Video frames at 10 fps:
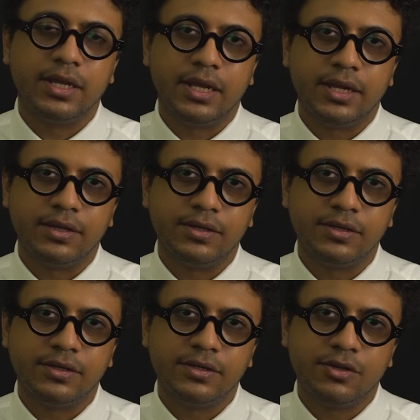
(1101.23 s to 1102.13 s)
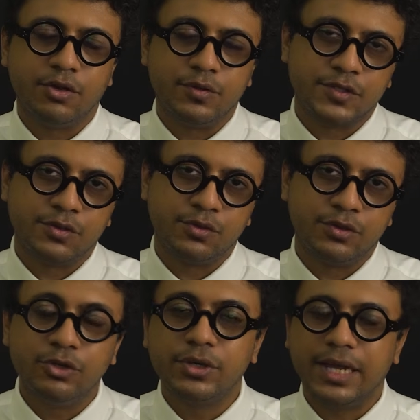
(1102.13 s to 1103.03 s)
and also
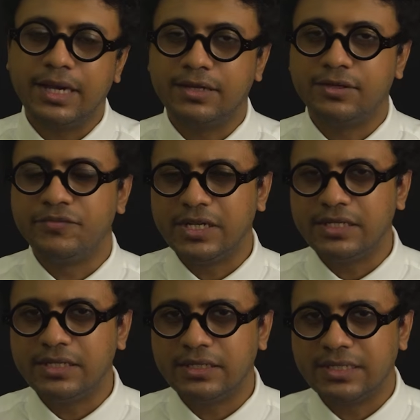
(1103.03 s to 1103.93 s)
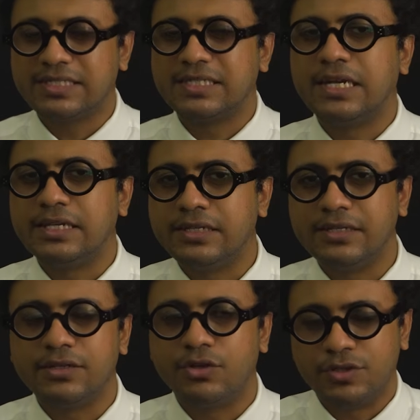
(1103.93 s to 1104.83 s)
look at a very
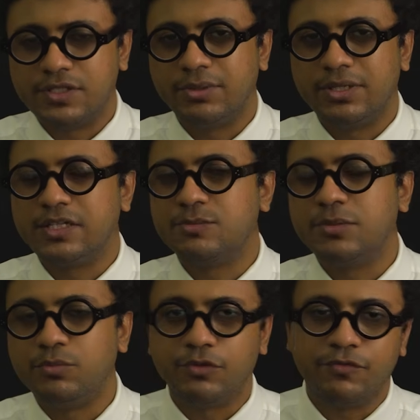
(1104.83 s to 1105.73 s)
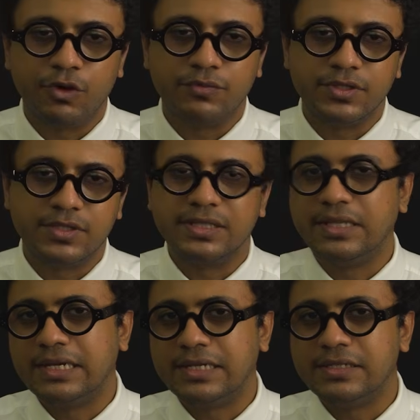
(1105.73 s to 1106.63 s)
exciting concept that has been put forward, and
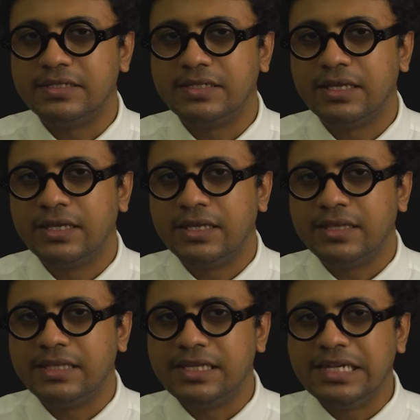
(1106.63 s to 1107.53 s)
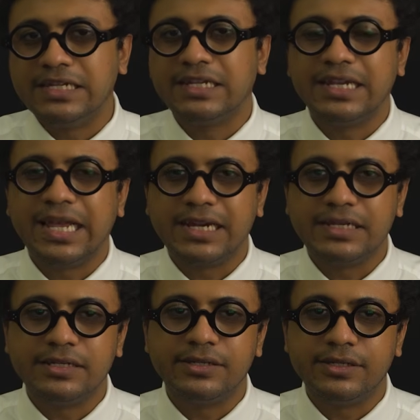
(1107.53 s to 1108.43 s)
that is the
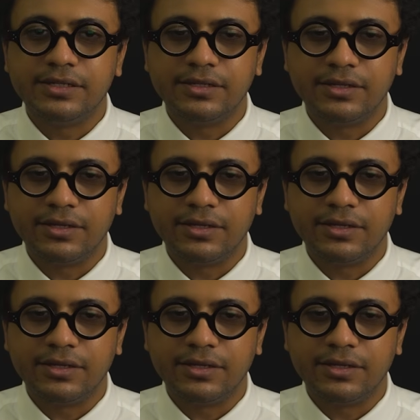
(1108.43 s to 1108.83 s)
interconnected